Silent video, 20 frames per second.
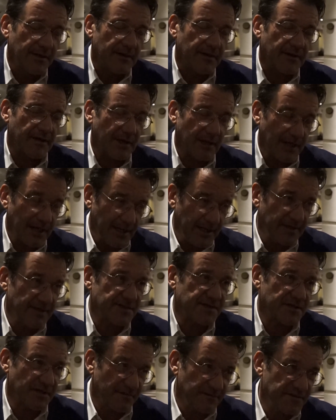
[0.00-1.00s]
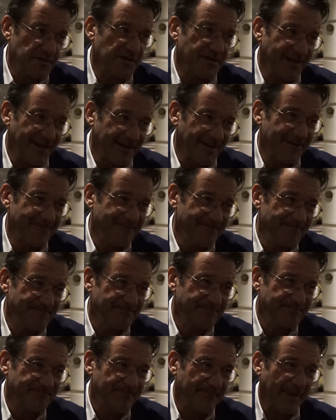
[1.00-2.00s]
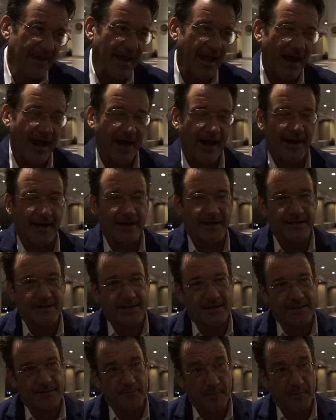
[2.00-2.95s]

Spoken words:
the leaders of today. And